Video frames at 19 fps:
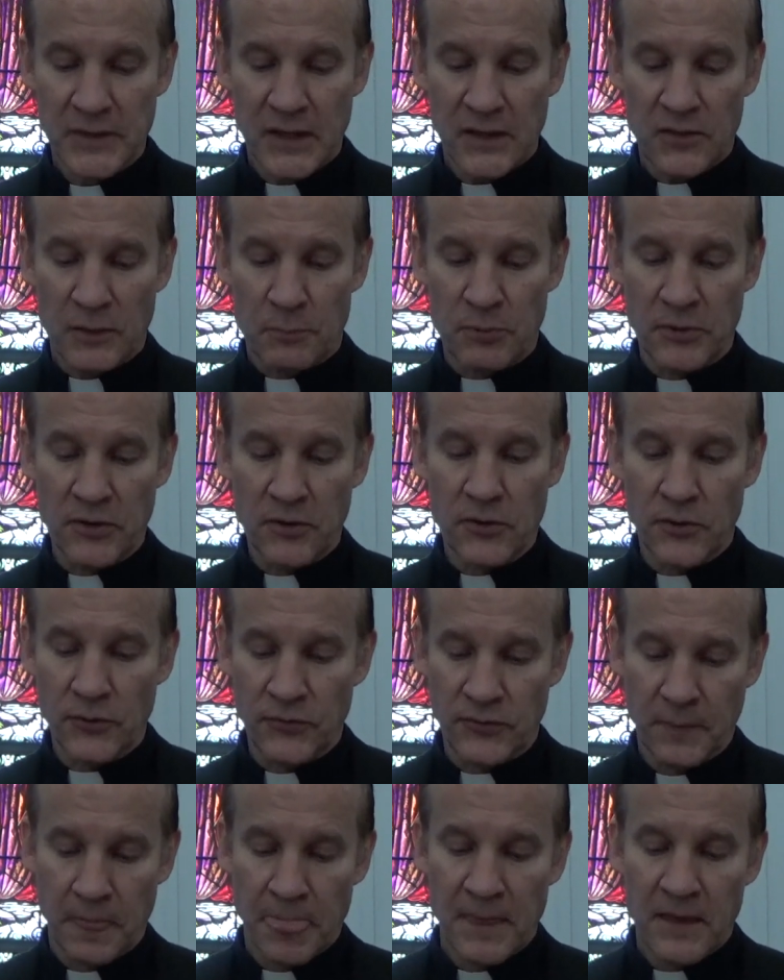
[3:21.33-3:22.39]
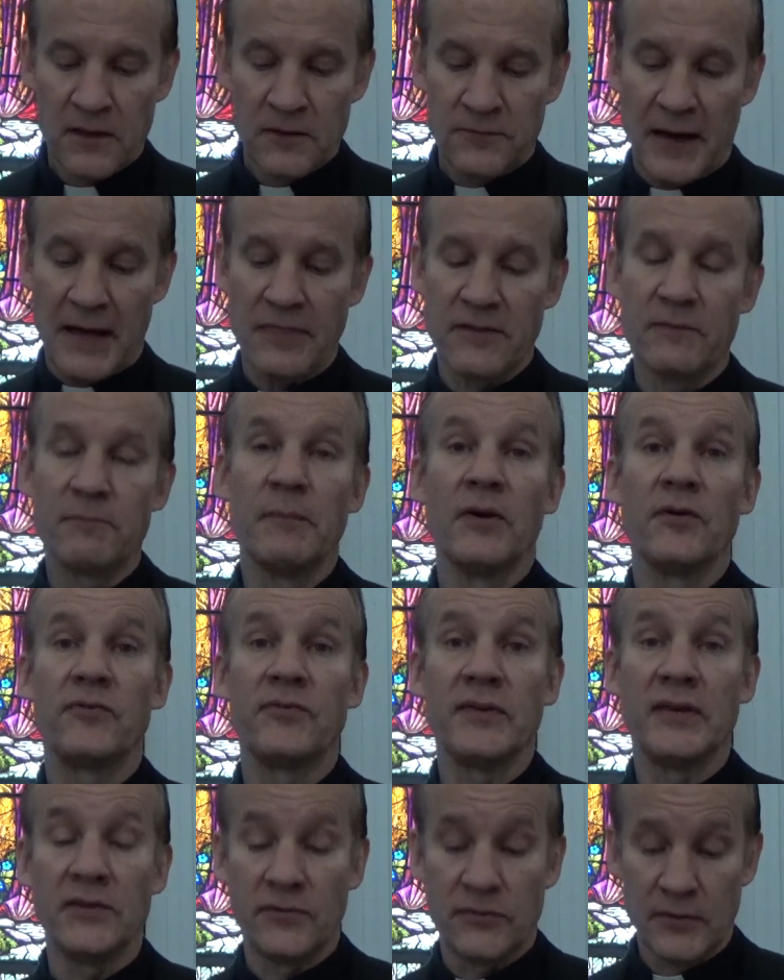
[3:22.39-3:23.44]
The prayer goes, Father of
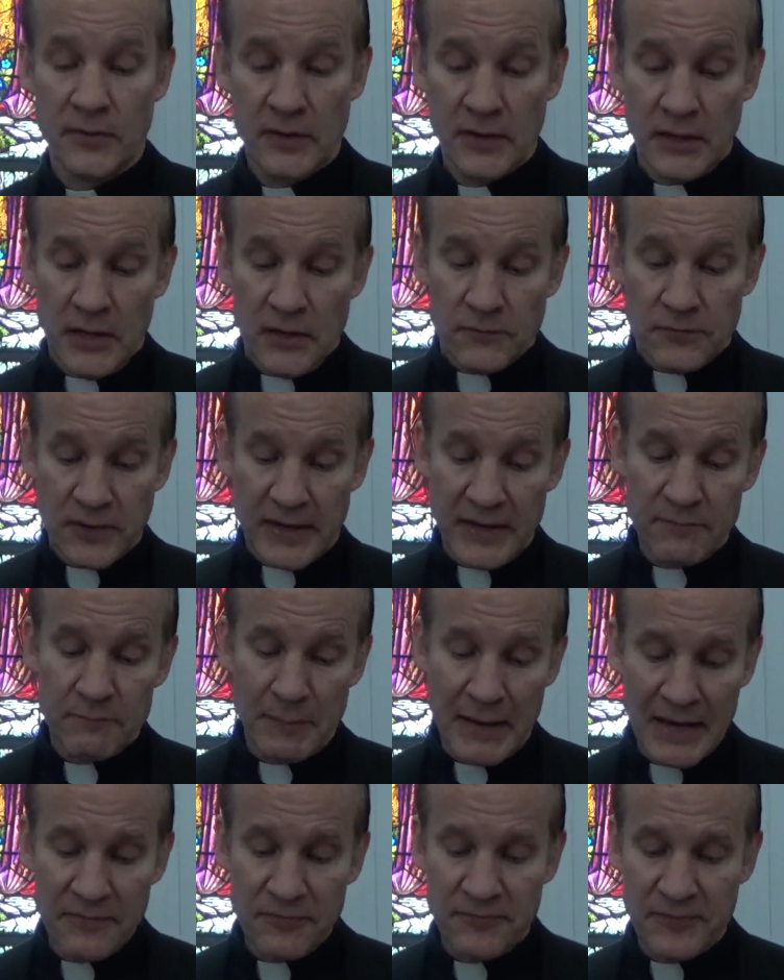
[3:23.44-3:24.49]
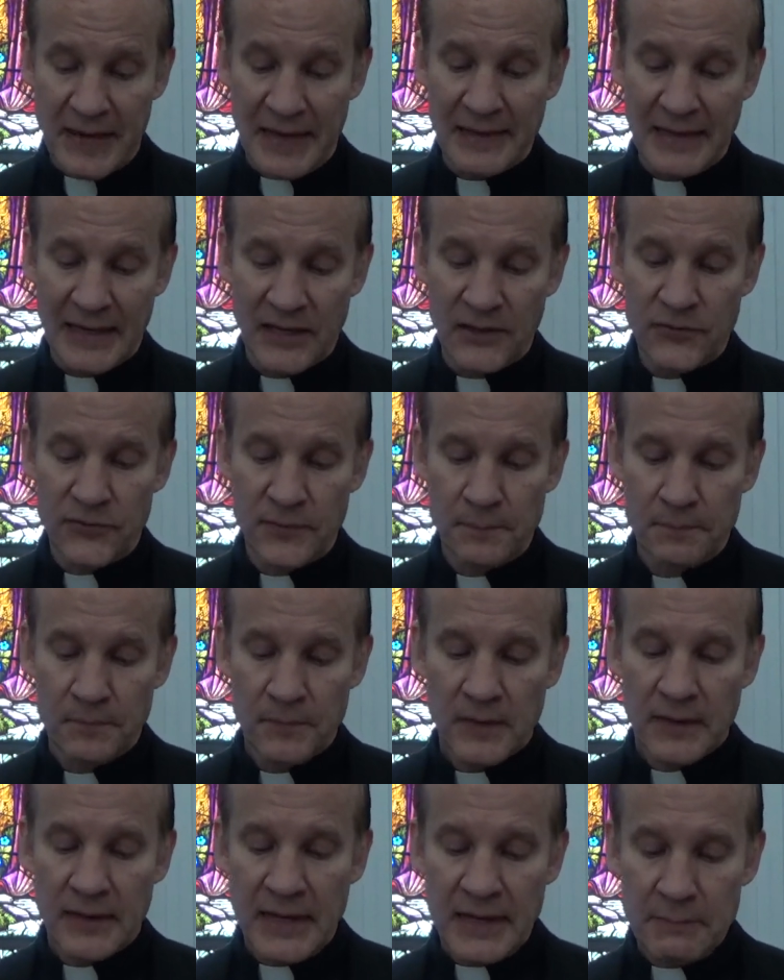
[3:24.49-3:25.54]
mercies, forgive my
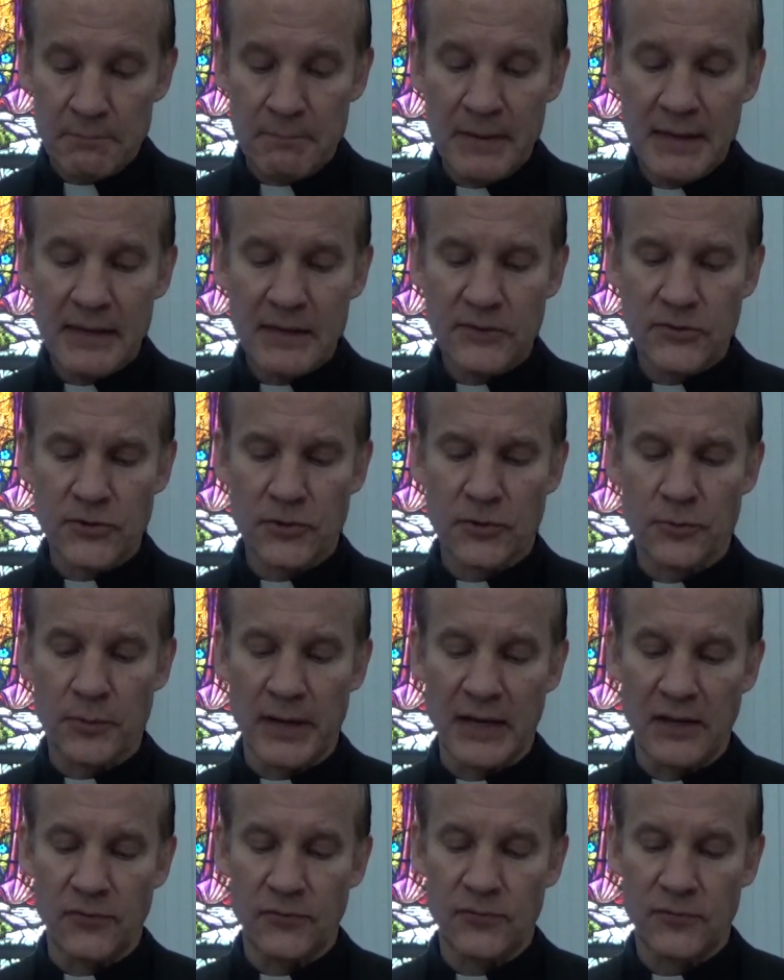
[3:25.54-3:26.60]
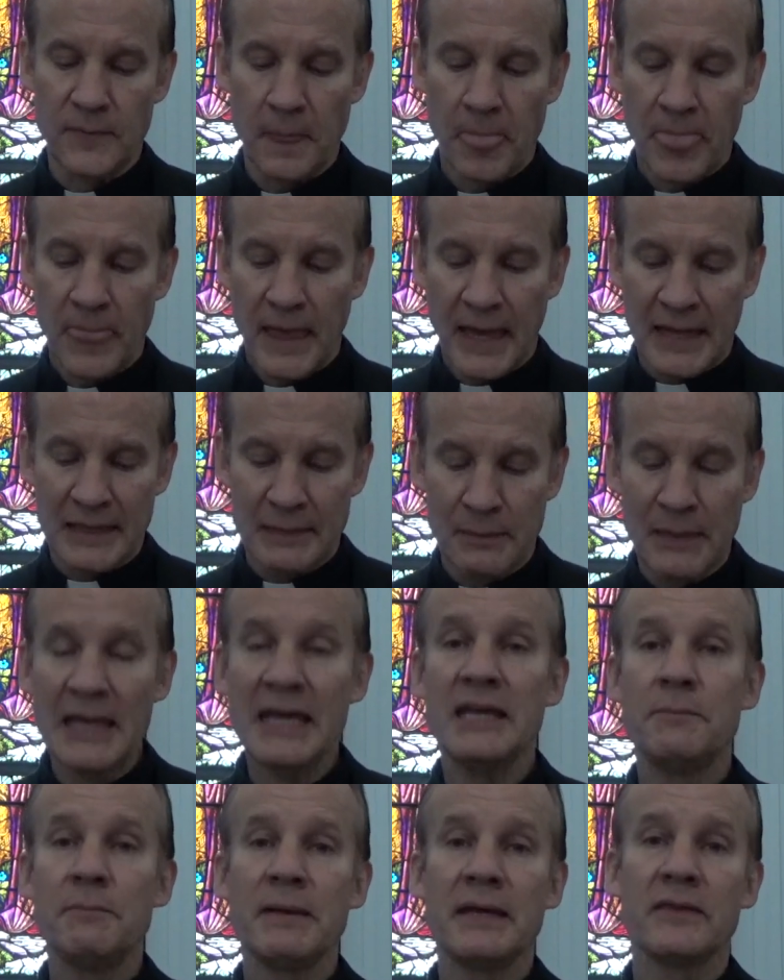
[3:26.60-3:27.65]
failings, keep me in your grace, and
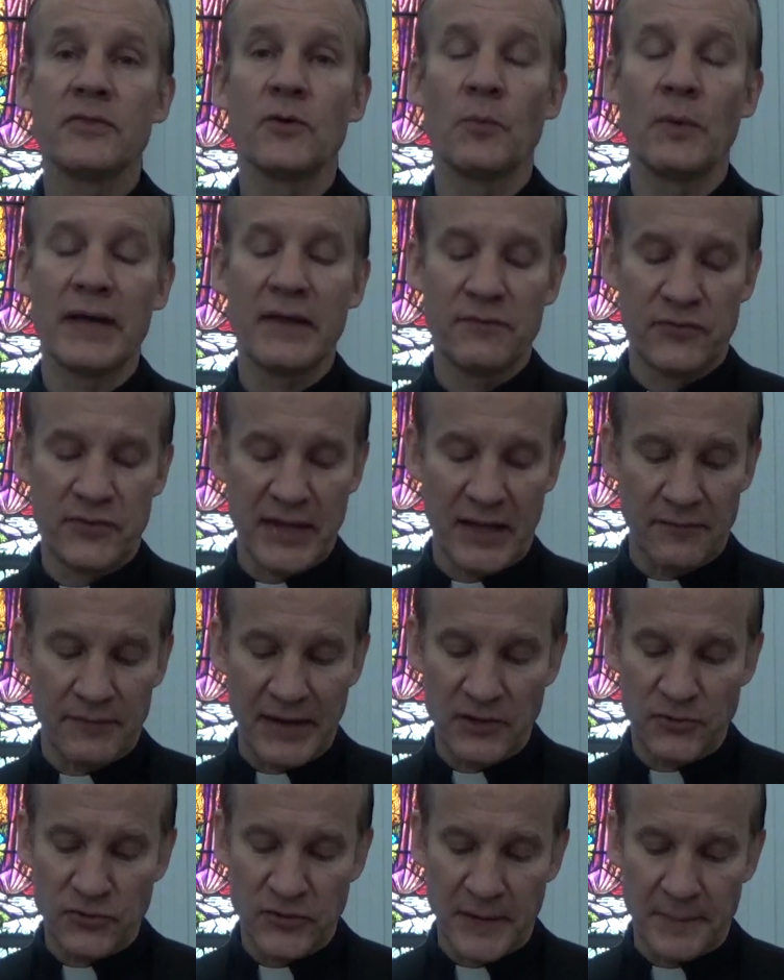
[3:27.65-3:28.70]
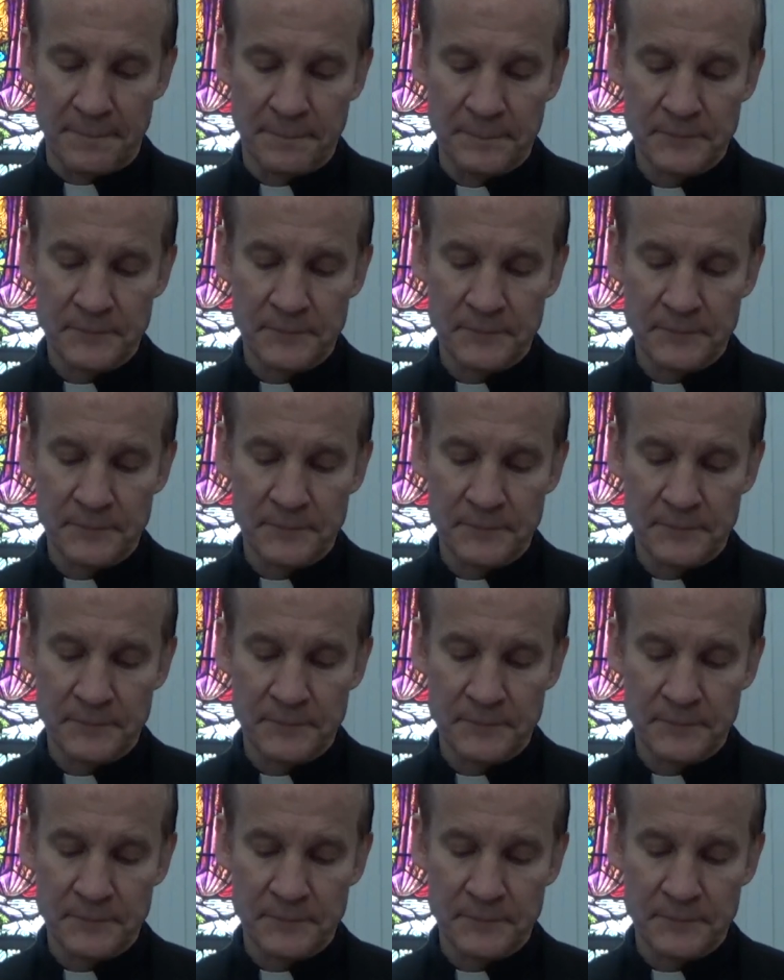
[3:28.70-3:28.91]
lead me in the way of salvation.